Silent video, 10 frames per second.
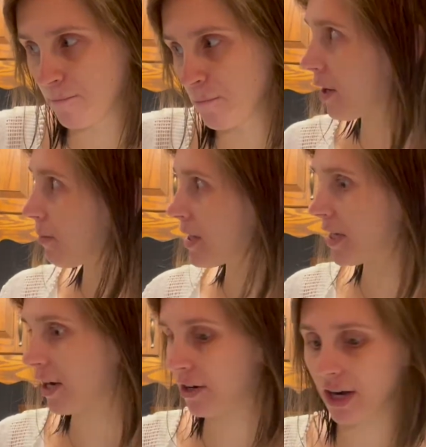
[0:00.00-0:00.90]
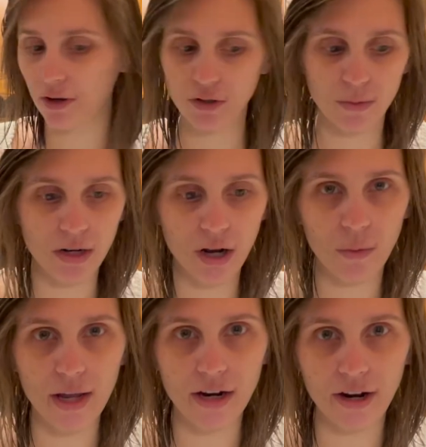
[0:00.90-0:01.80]
I hear my daughter now, so I'm gonna go
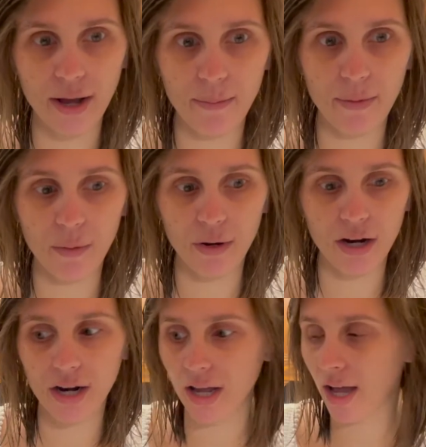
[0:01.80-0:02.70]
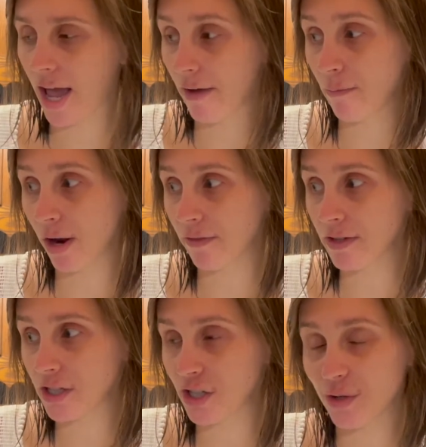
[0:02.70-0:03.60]
wake her up, but we're gonna have
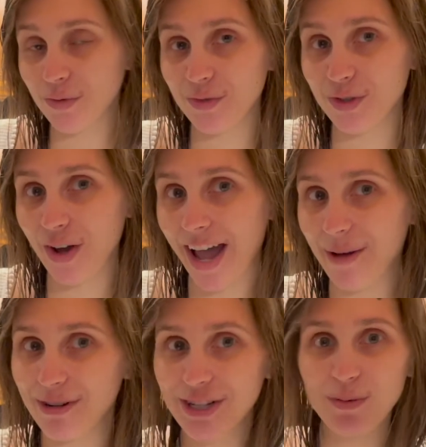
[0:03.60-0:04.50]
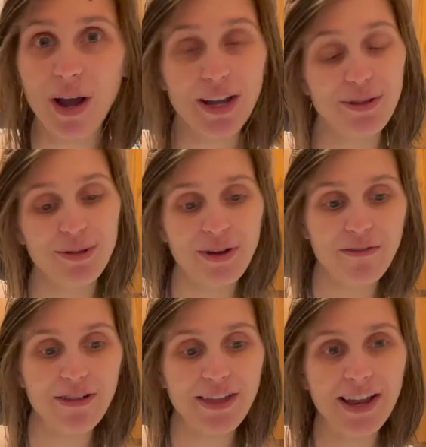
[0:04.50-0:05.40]
breakfast soon, so I will just walk you through
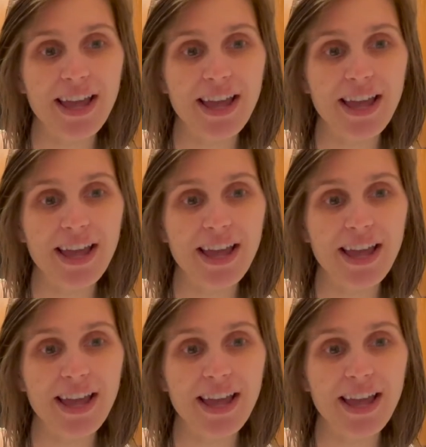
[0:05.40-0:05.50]
everything.